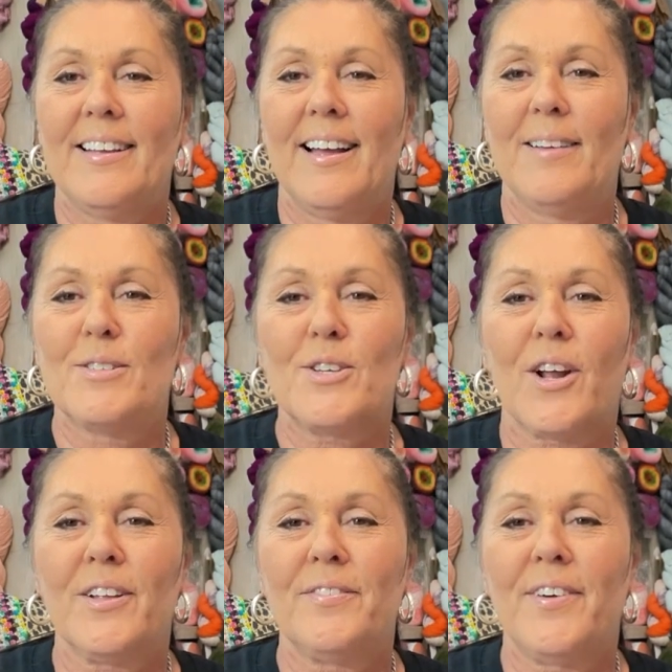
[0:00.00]
I'm
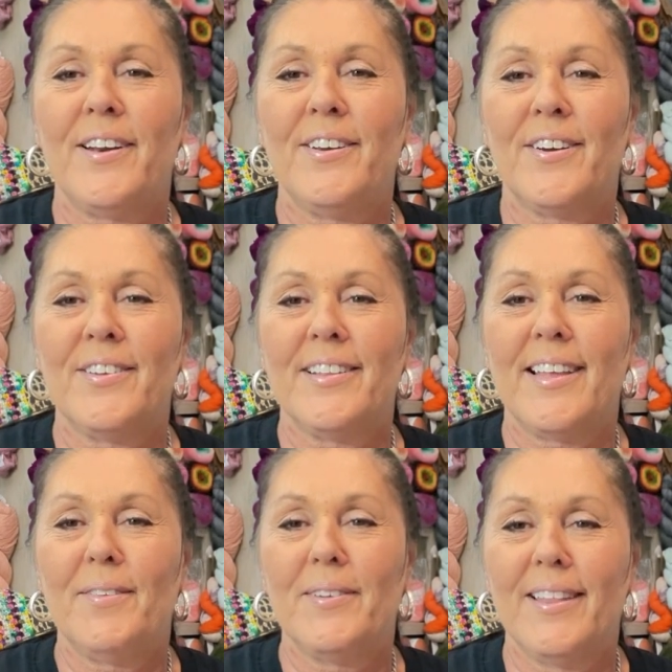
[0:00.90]
struggling to find a yarn that
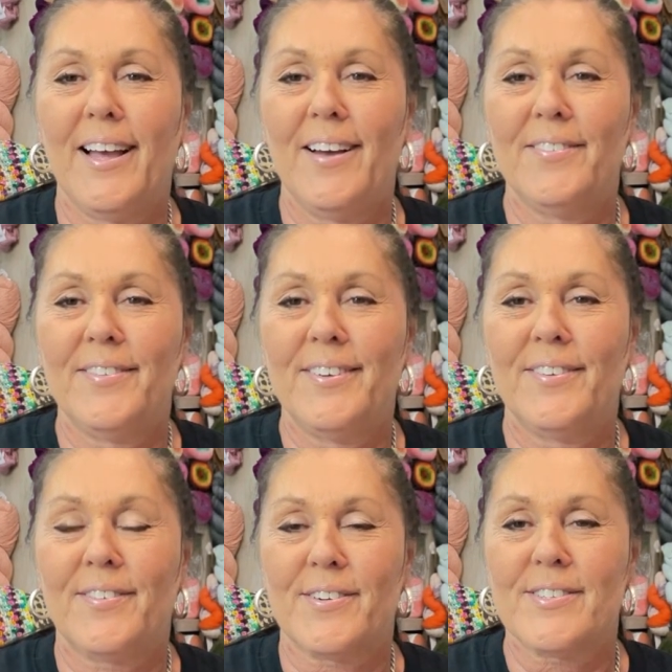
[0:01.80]
they would love
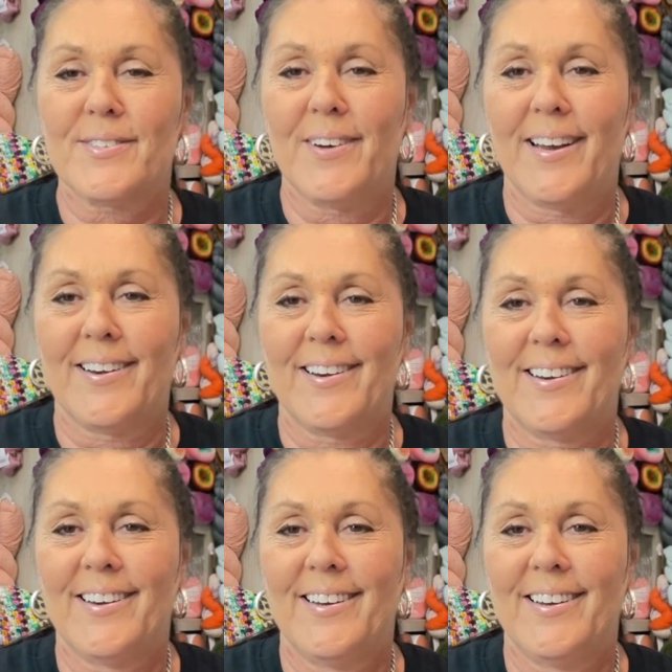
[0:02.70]
for a sweater.